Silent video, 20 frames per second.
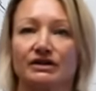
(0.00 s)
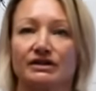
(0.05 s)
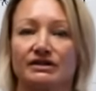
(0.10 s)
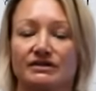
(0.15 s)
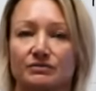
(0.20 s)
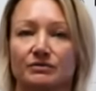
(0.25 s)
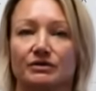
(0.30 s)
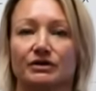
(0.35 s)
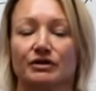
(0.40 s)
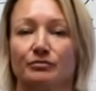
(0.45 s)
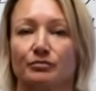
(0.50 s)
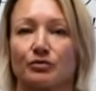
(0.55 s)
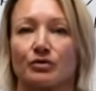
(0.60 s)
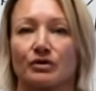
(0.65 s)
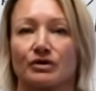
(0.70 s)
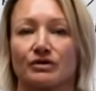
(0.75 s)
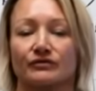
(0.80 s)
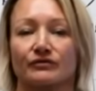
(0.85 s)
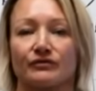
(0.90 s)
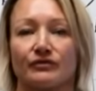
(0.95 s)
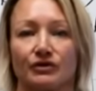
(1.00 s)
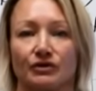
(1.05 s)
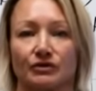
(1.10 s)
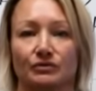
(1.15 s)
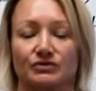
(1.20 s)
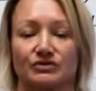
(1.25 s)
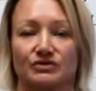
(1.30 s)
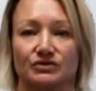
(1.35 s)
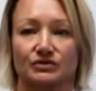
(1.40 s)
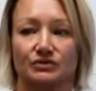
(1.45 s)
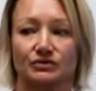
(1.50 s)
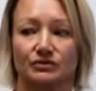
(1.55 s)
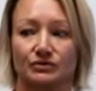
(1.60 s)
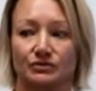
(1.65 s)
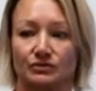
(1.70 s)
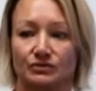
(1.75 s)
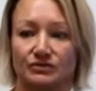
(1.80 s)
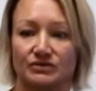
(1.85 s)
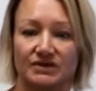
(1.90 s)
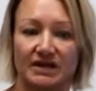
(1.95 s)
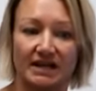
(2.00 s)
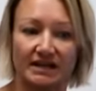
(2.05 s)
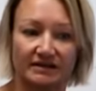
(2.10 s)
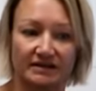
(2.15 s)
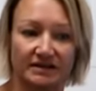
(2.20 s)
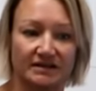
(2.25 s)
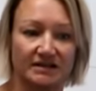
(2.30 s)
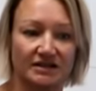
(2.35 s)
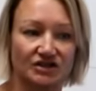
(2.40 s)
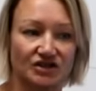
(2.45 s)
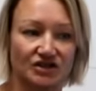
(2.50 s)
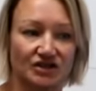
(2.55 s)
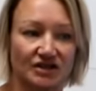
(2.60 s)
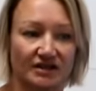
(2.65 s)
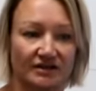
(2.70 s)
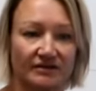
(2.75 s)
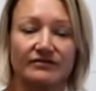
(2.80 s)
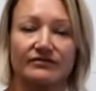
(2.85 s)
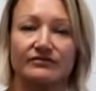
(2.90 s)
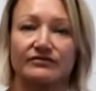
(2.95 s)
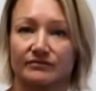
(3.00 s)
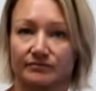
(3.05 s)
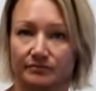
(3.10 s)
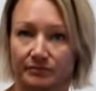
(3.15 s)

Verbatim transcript: think it's really important for you to take the initiative